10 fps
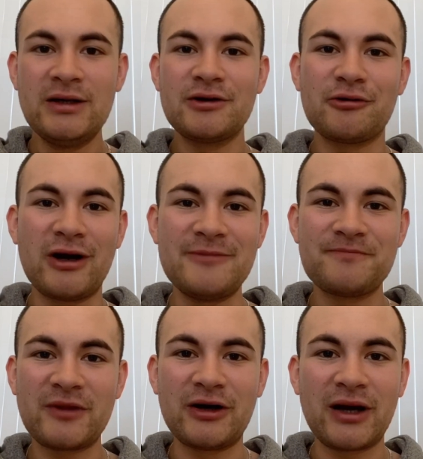Great.
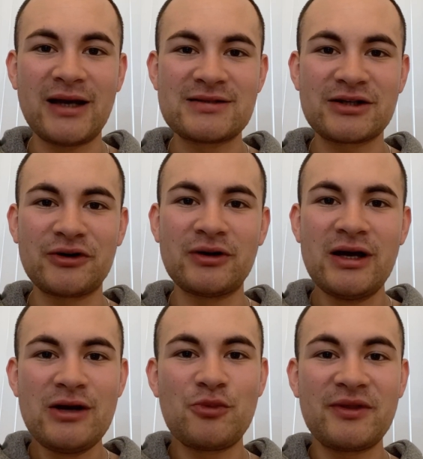Okay, so
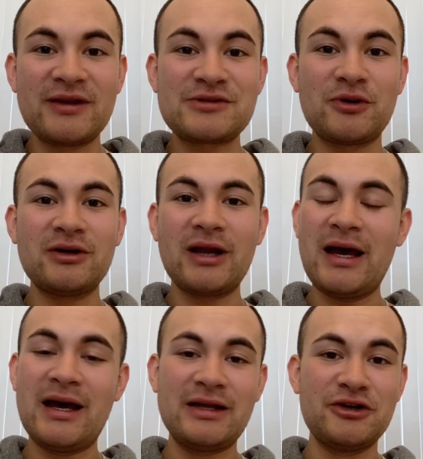with this one,
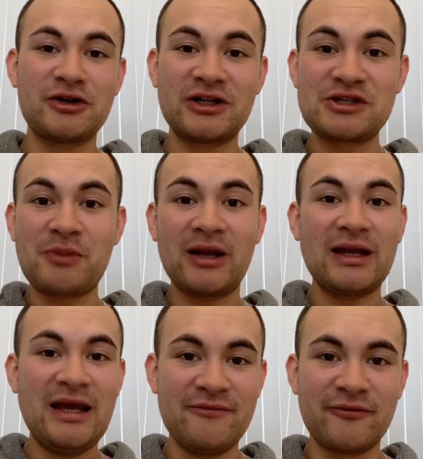you can expand it
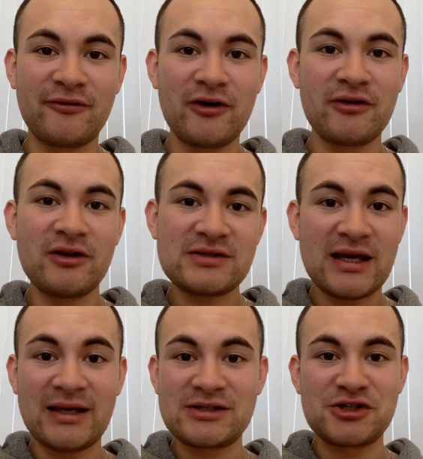even further,
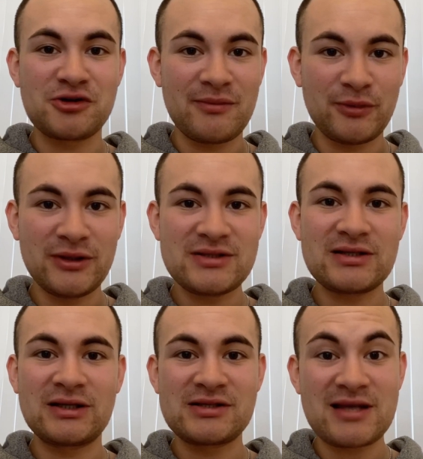take it to triplets
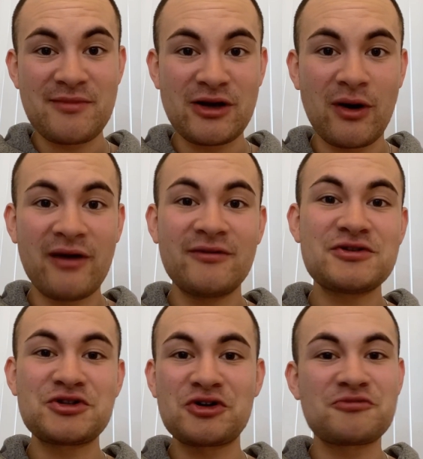and semiquavers,
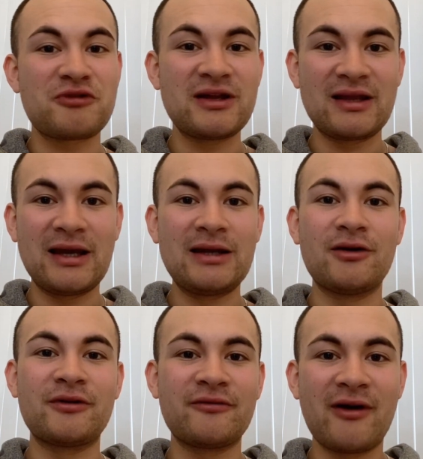just breathing in on
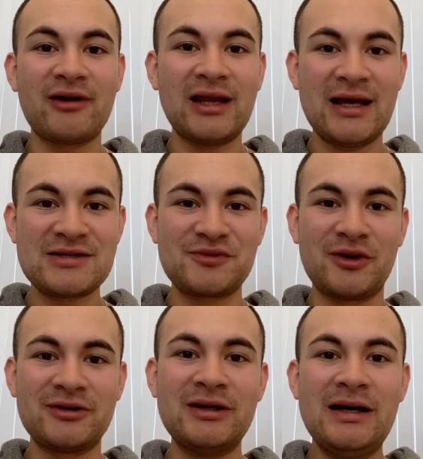the very last
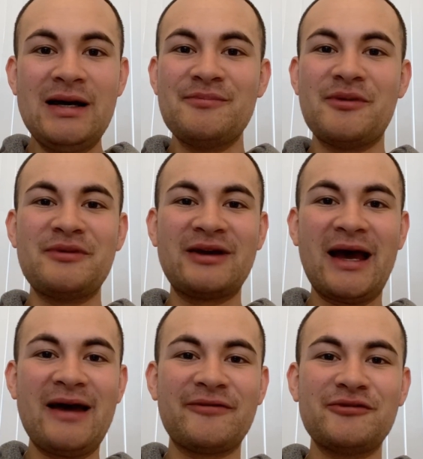one. But be
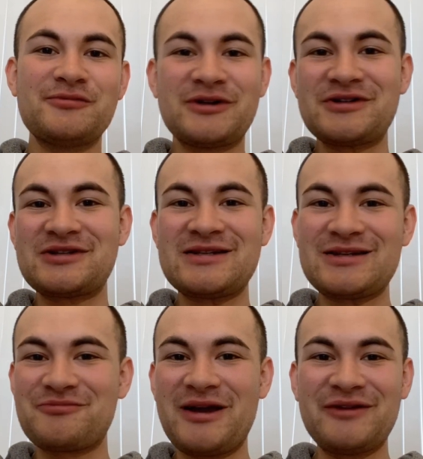careful because this
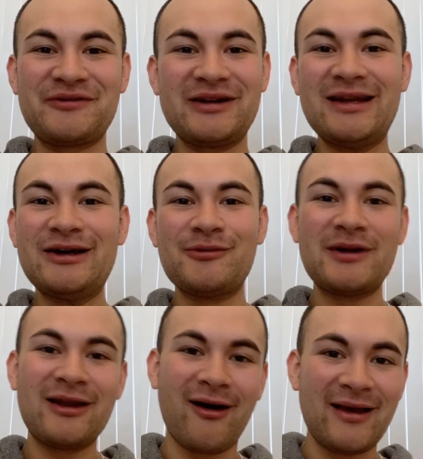can make you feel a little bit
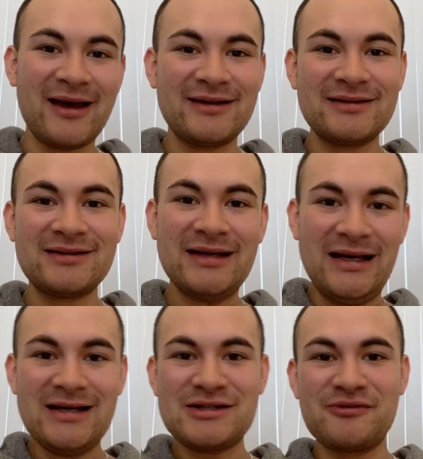lightheaded.
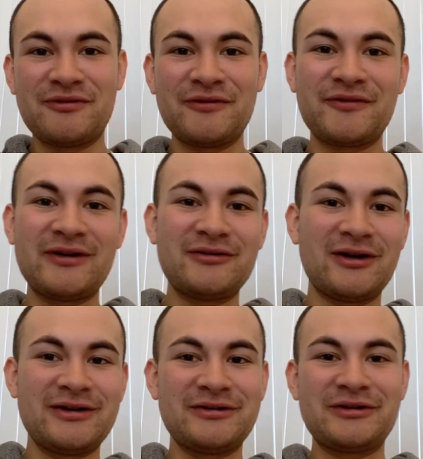So if you feel
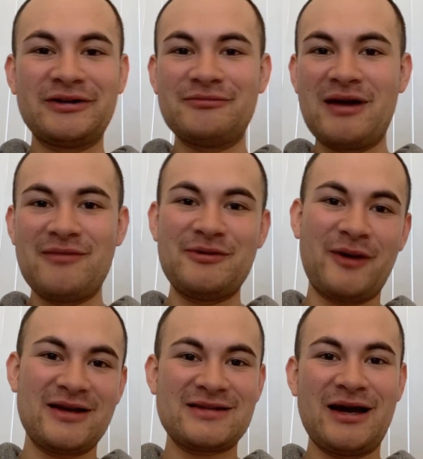like you're going to maybe
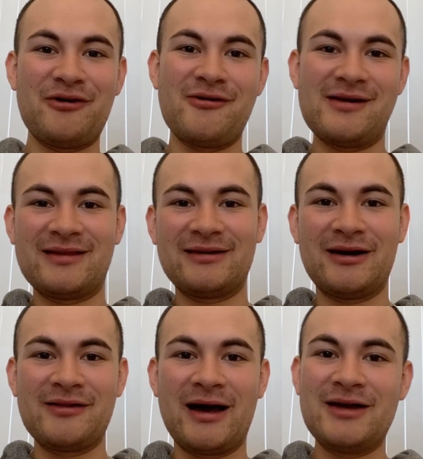pass out or anything
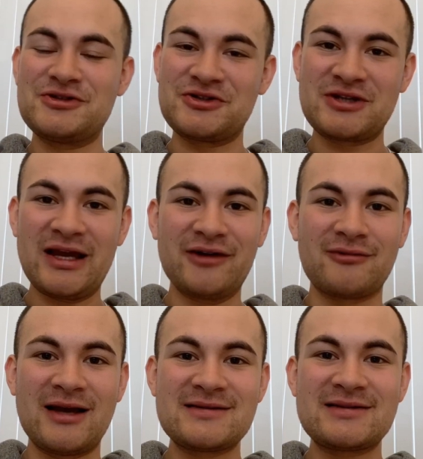like that, just take a
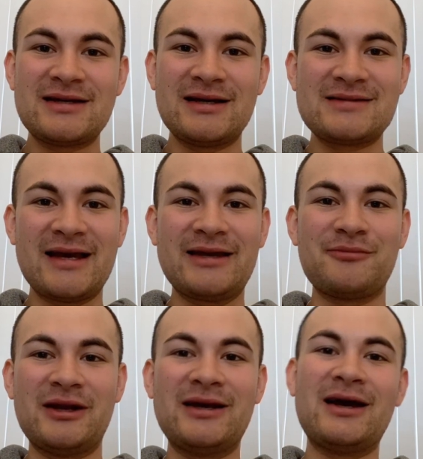rest and take a
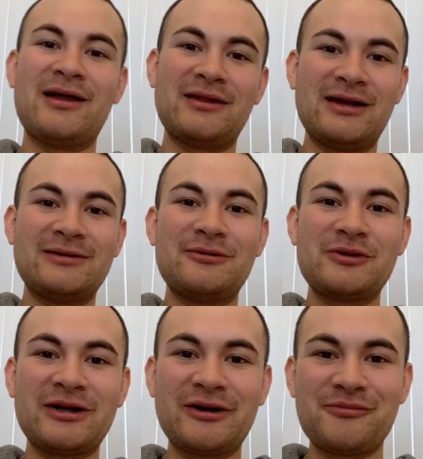minute and then we
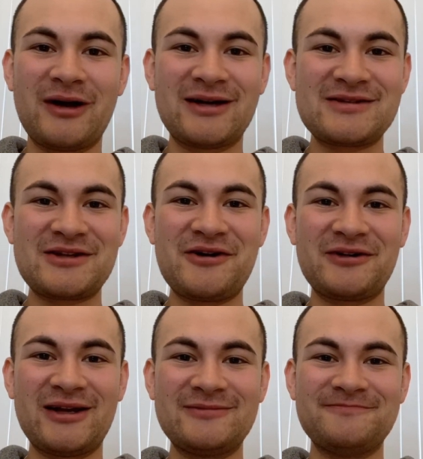can come back and start again.